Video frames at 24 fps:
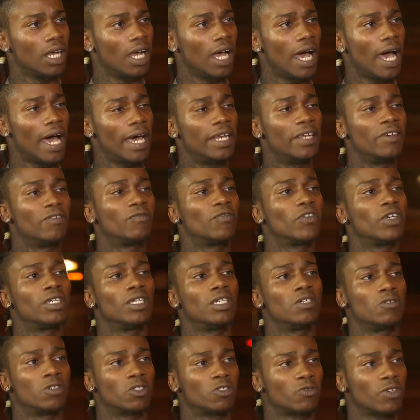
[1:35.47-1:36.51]
I didn't feel
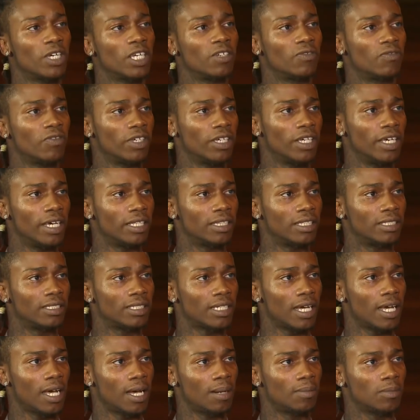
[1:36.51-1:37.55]
it was relevant at the
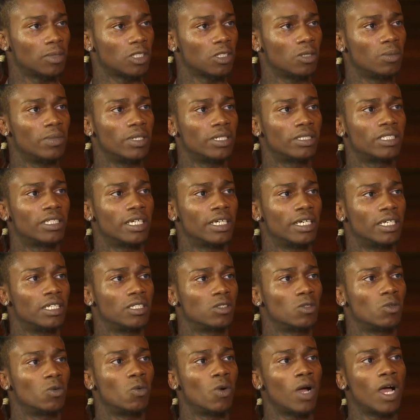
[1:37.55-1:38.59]
time so much as
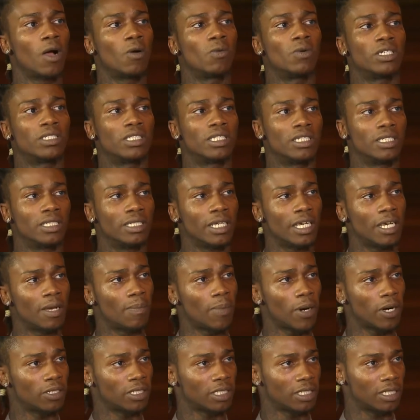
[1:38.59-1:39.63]
why was it a dead
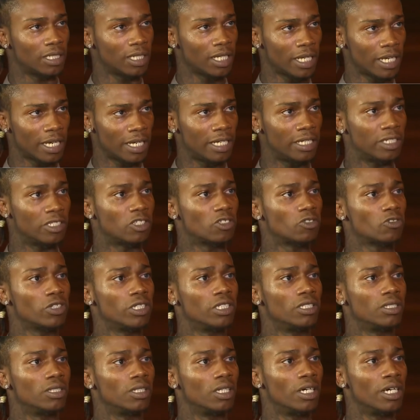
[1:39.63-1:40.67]
person laying in the street
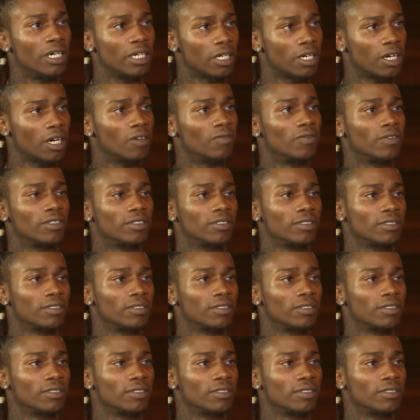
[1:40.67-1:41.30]
uncovered.